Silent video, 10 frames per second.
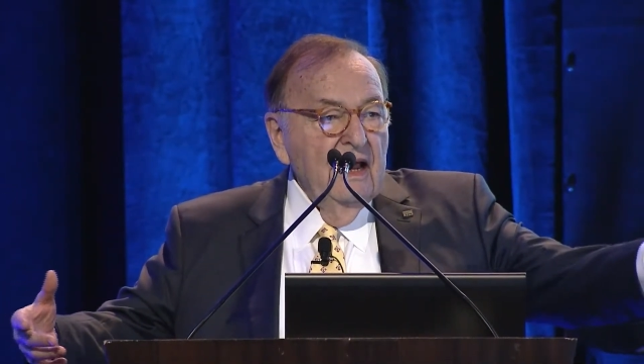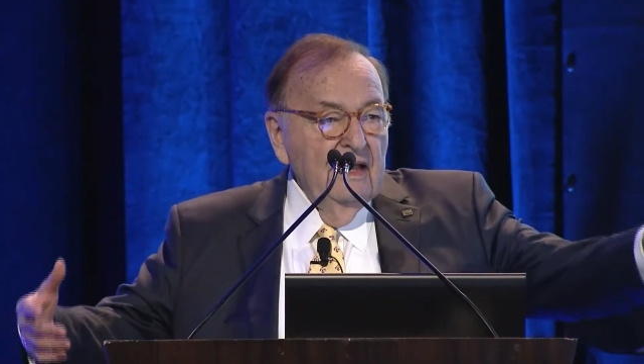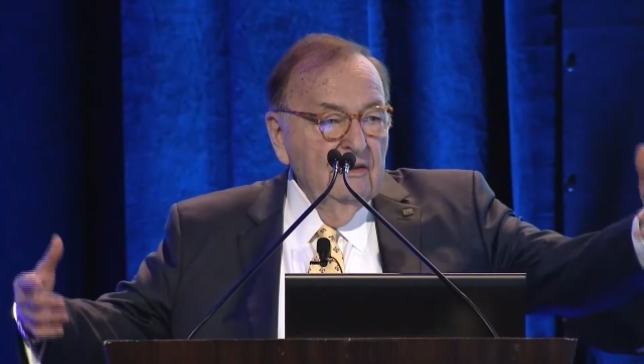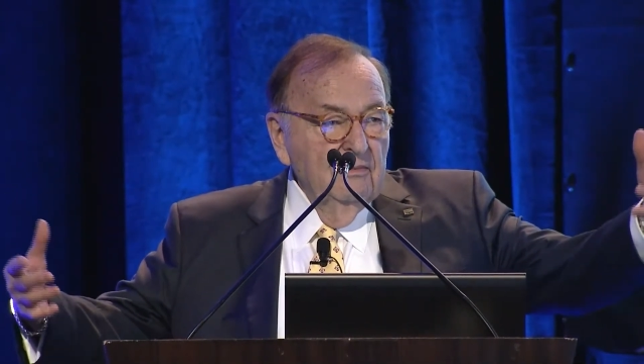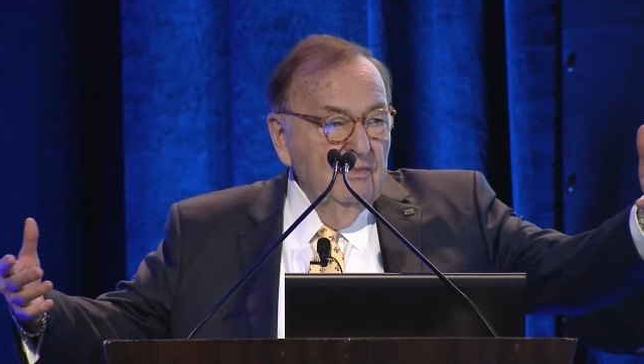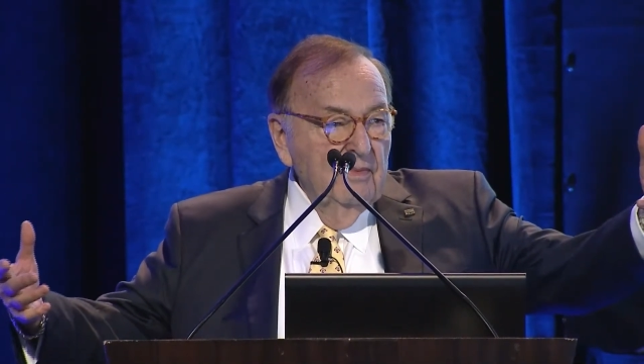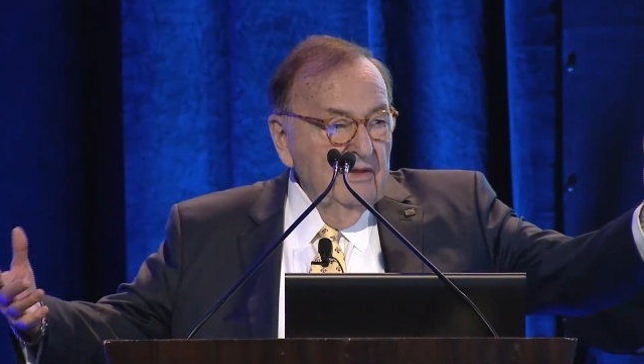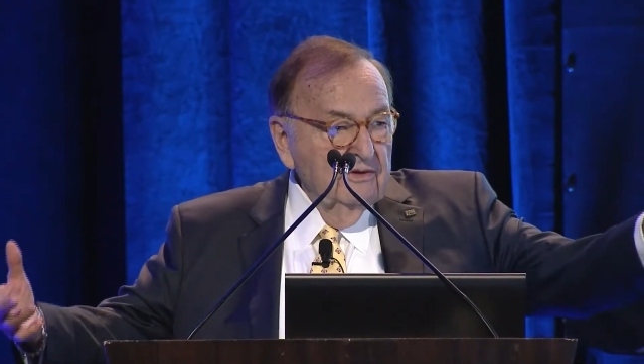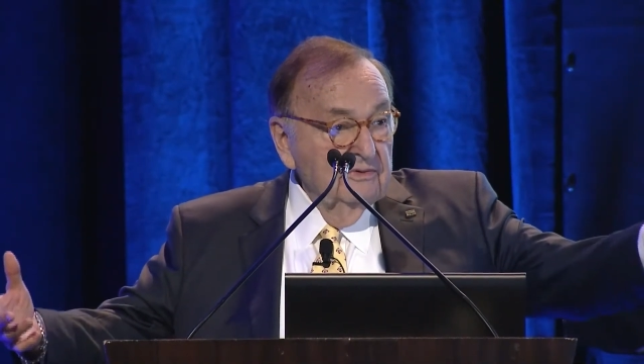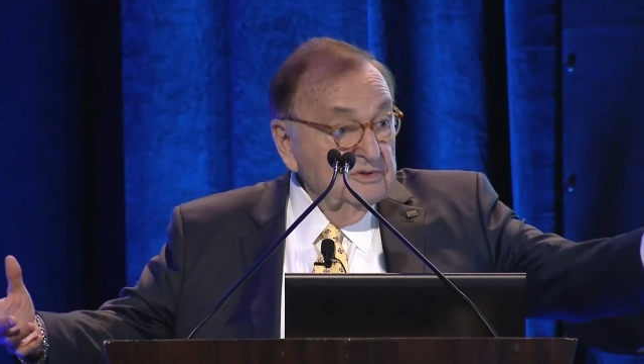and the
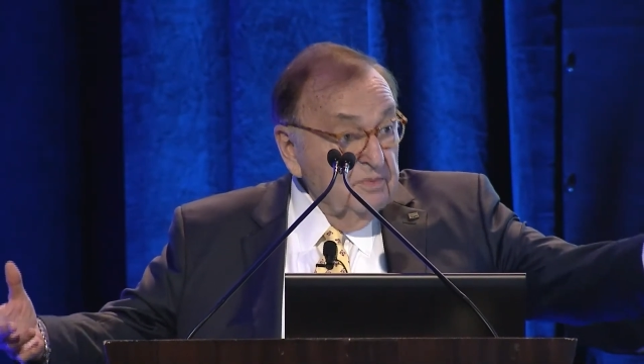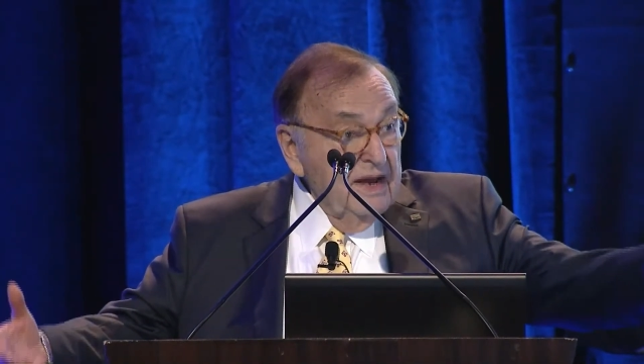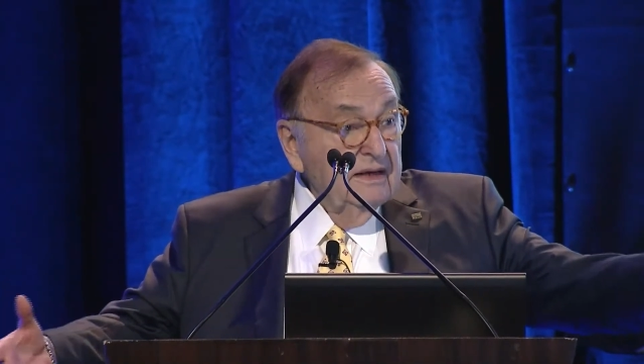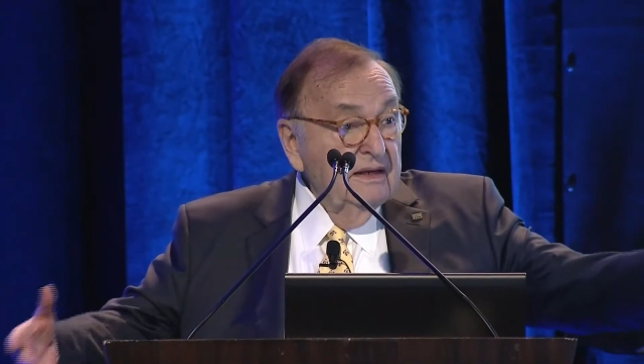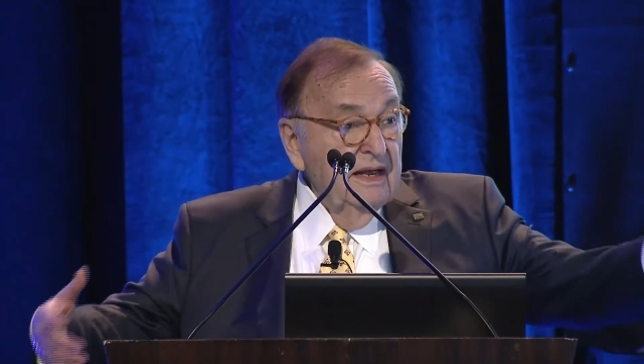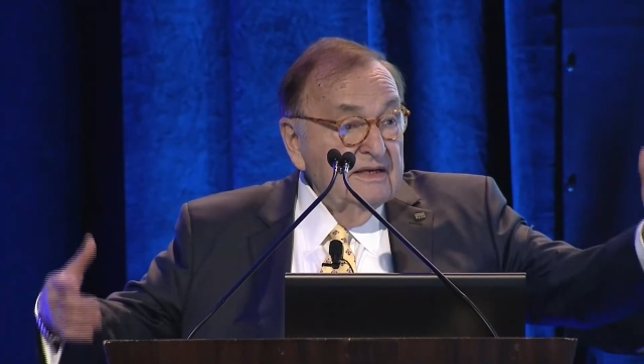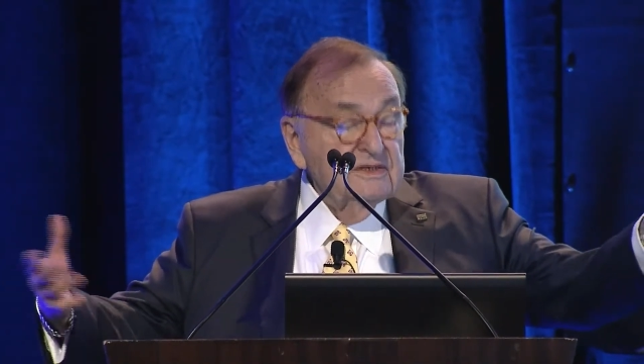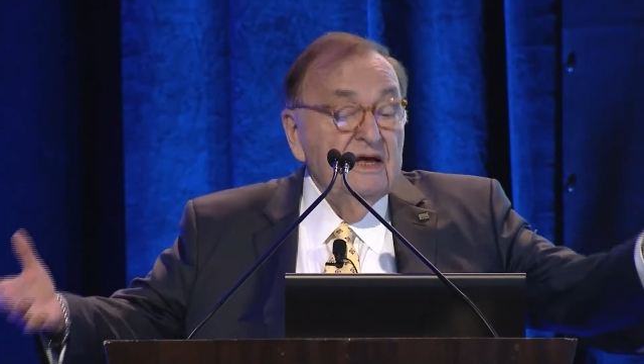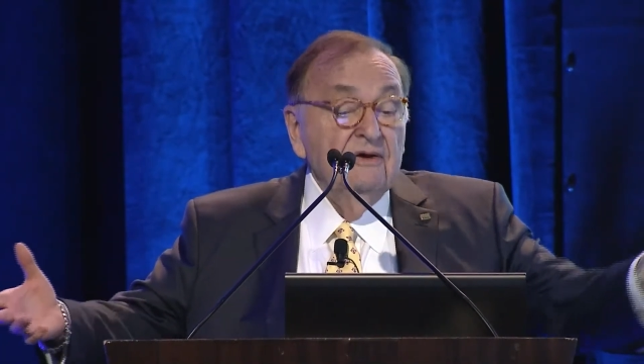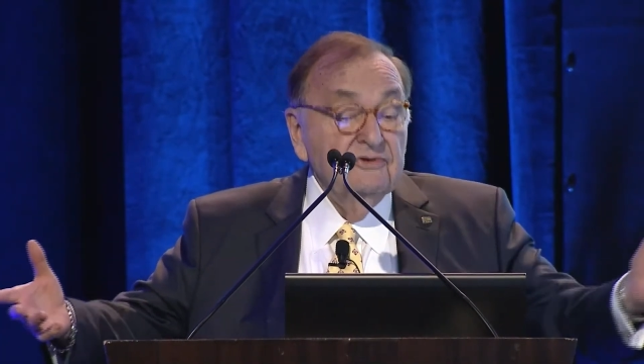mother was pregnant, et
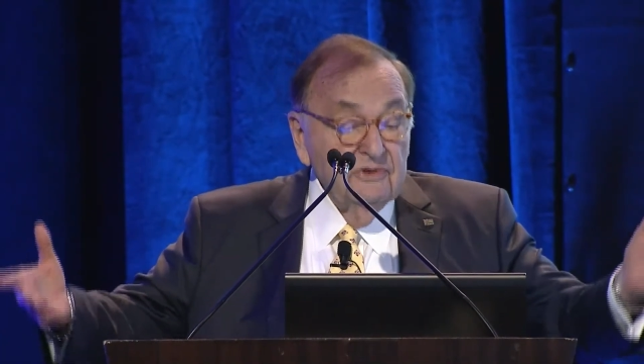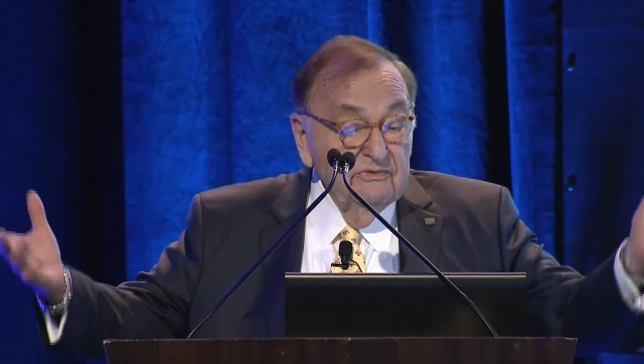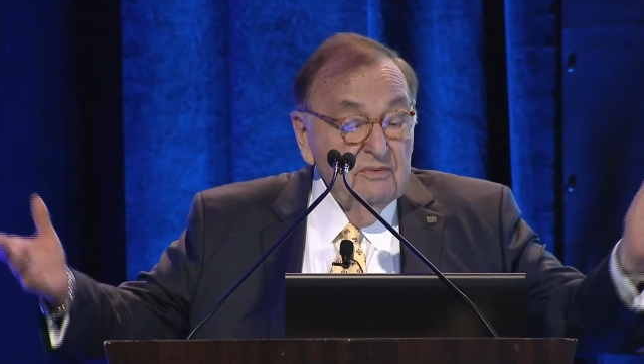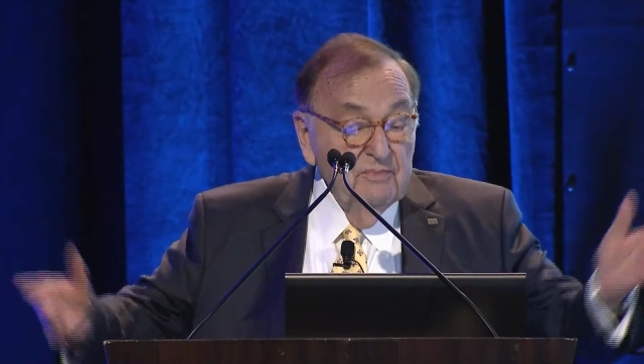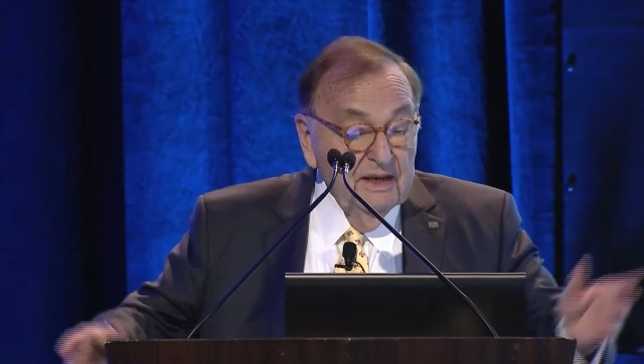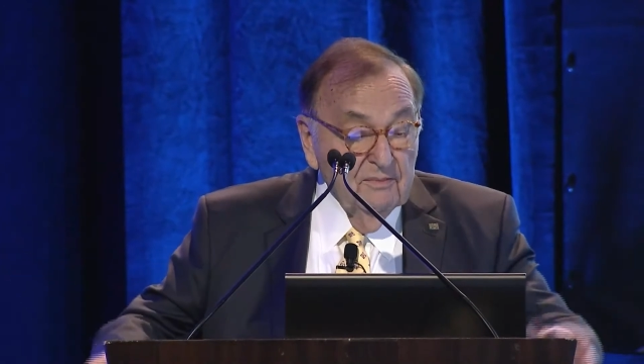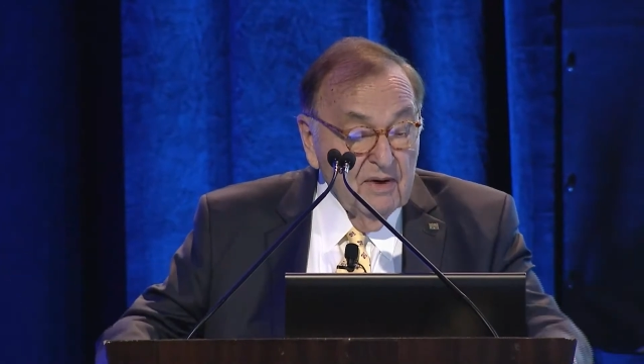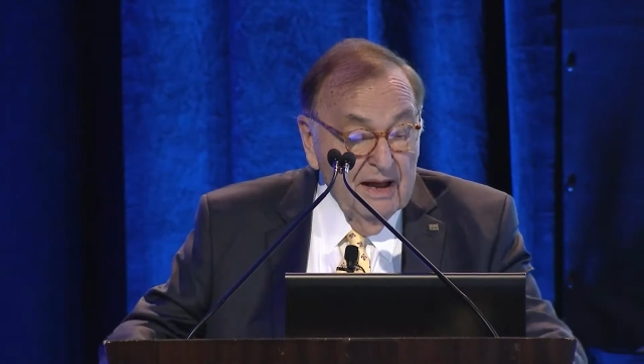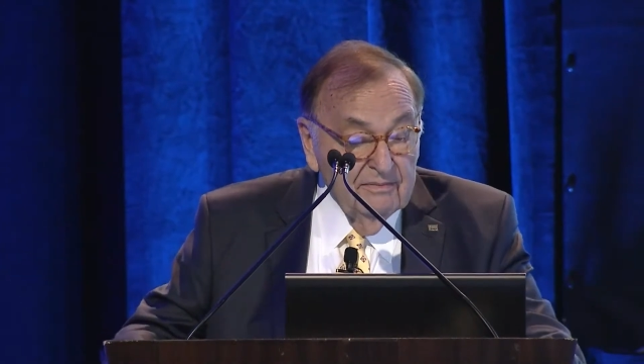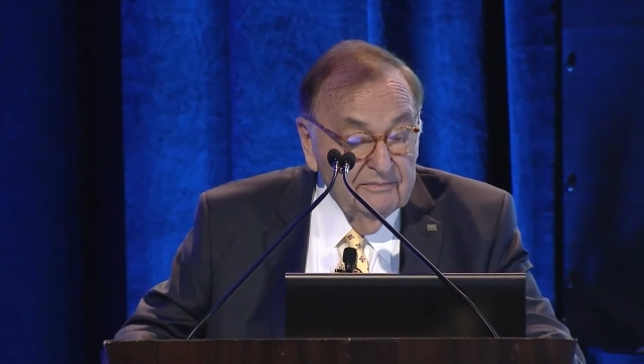cetera, so it was a big
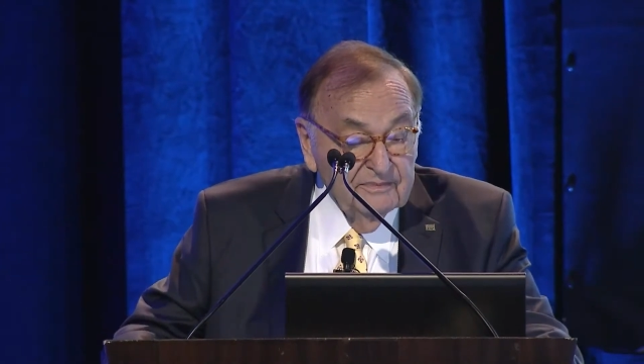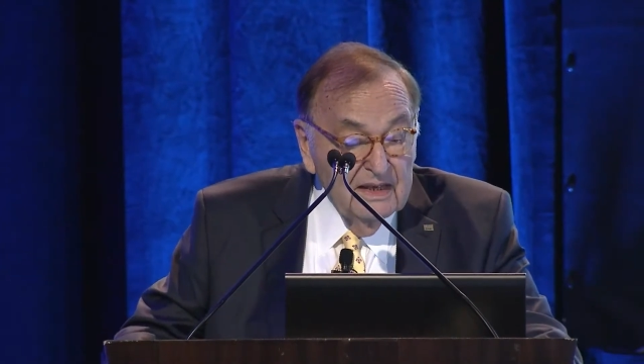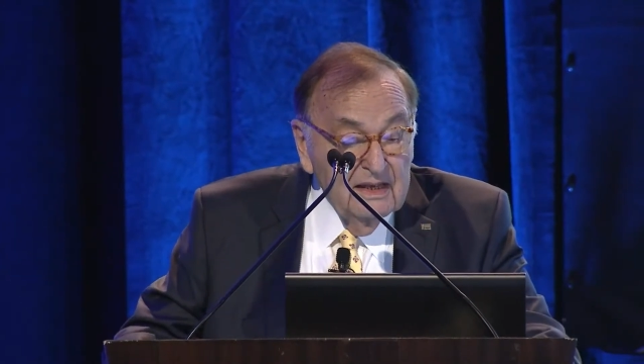problem.